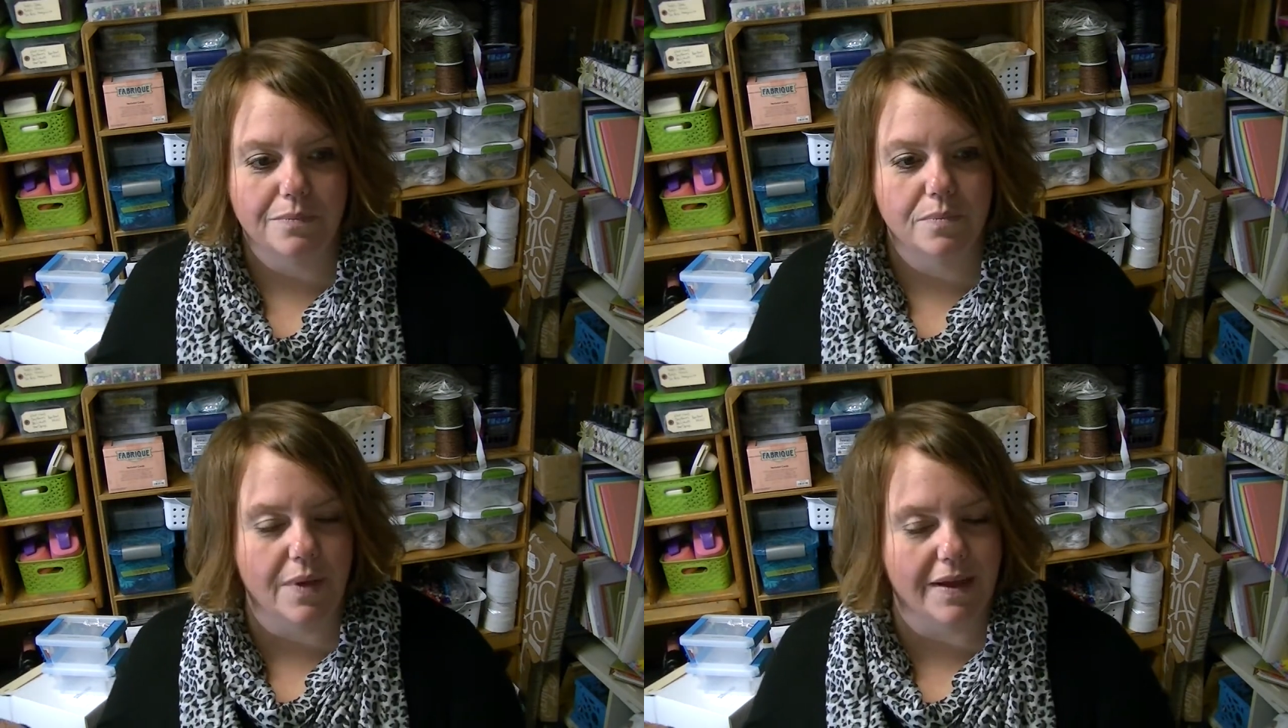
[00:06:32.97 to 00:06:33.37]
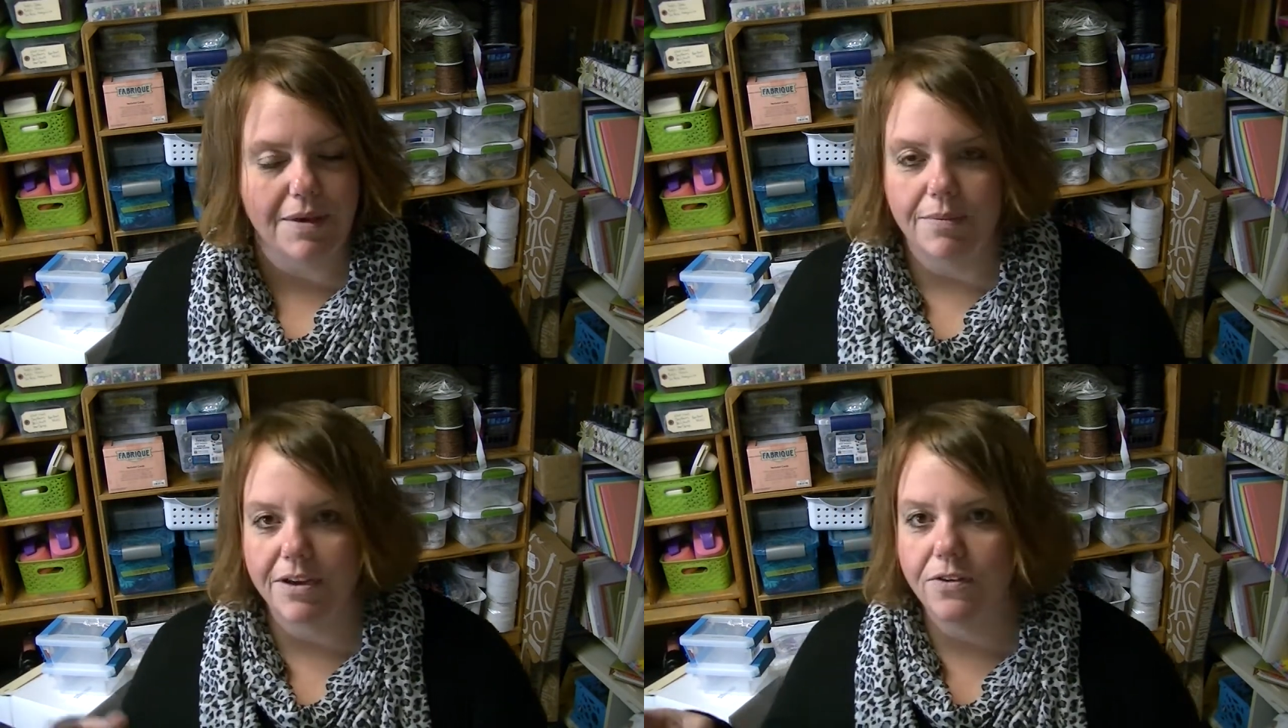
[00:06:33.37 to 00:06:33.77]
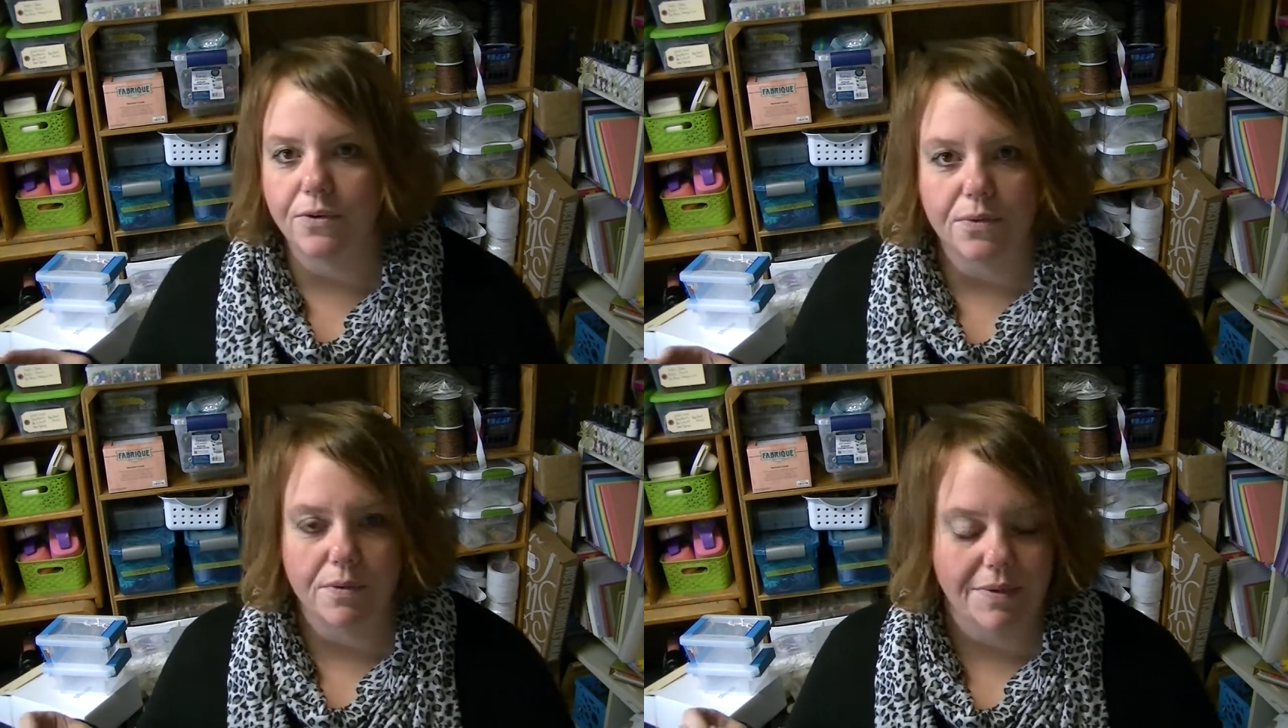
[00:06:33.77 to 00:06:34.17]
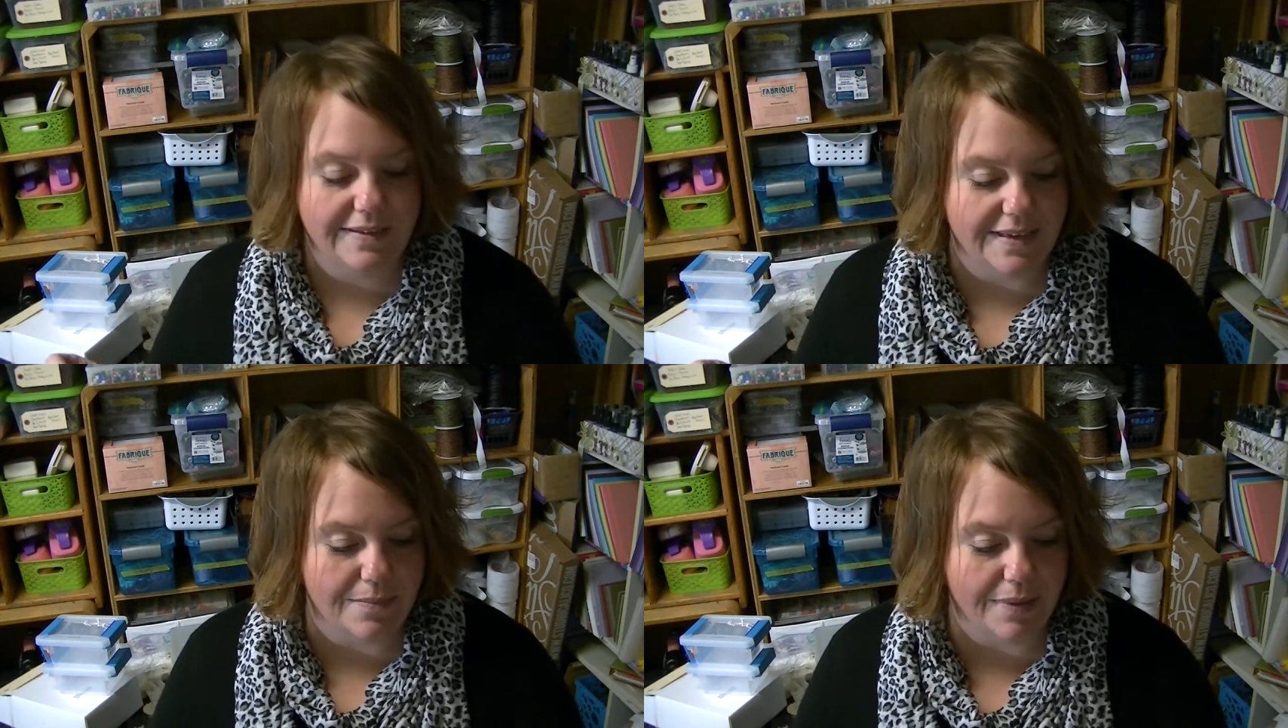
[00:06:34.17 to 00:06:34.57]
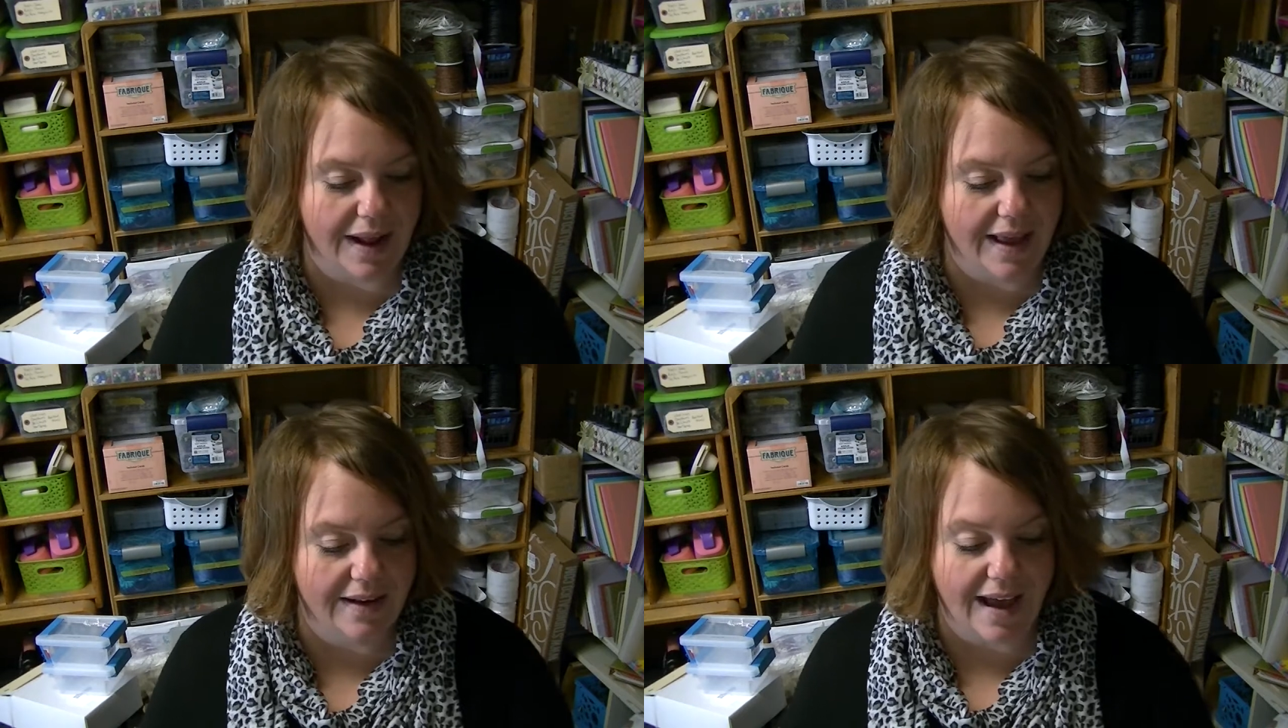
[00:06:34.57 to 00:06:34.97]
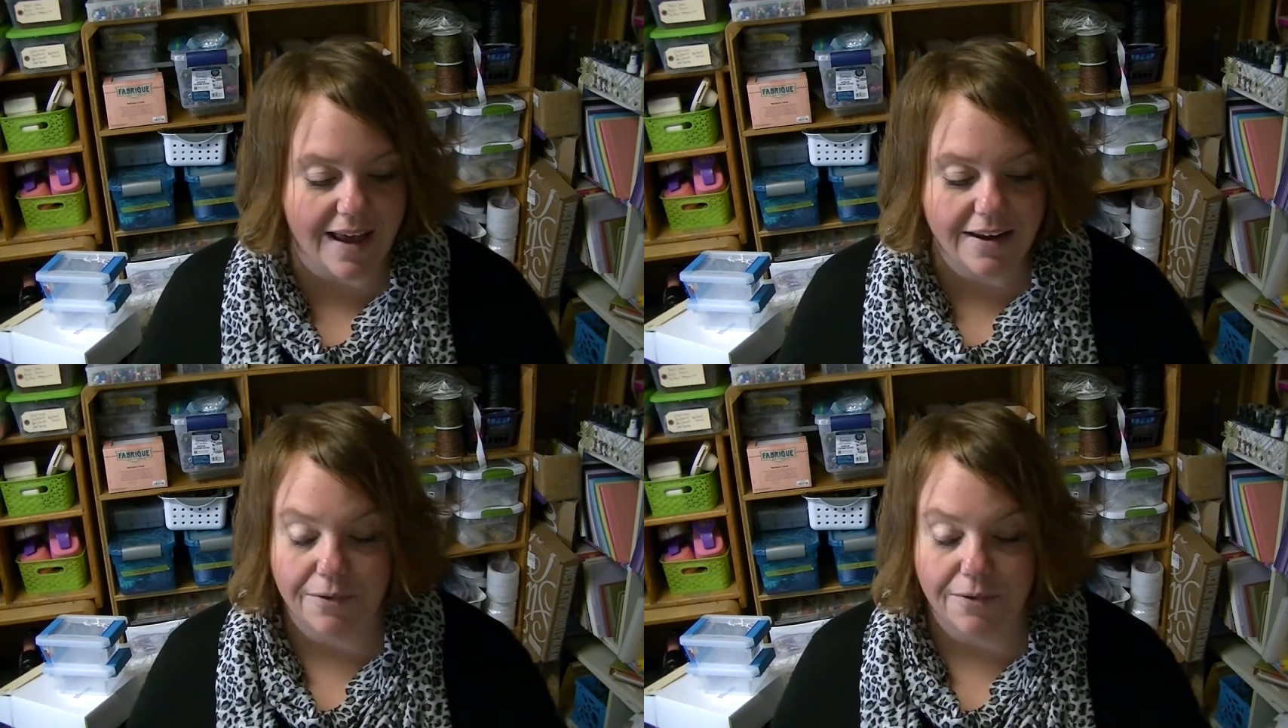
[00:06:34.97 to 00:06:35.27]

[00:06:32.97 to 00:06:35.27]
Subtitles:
like maybe 2 or 3 months in, but I had gotten